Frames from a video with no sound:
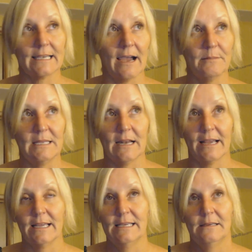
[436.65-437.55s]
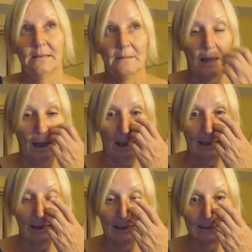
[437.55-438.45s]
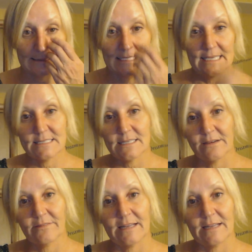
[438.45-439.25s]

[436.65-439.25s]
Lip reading: I mean, I see stuff,